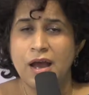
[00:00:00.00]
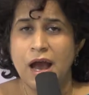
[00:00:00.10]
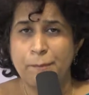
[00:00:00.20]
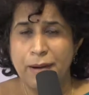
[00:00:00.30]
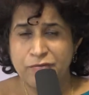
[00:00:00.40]

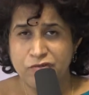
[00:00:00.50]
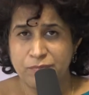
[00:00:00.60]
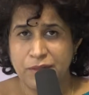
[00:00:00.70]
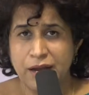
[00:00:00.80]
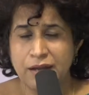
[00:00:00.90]
Apart
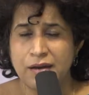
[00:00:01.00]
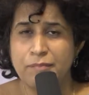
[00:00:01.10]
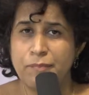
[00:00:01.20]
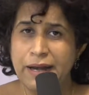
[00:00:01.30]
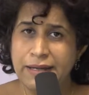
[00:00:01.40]
from that,
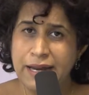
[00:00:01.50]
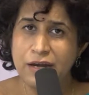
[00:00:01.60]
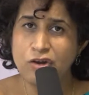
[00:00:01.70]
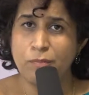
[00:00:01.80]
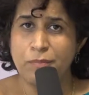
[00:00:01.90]
maintain
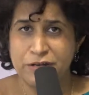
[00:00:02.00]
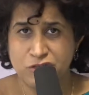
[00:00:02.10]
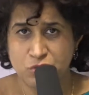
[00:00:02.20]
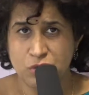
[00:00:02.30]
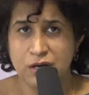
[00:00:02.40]
your blood
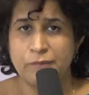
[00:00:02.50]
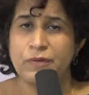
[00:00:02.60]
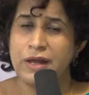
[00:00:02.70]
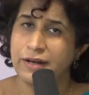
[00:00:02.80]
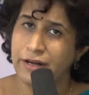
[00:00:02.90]
sugar
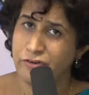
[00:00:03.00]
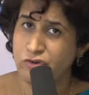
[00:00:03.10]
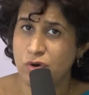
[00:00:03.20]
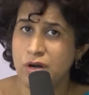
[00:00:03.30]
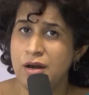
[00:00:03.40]
in
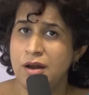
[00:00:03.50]
control.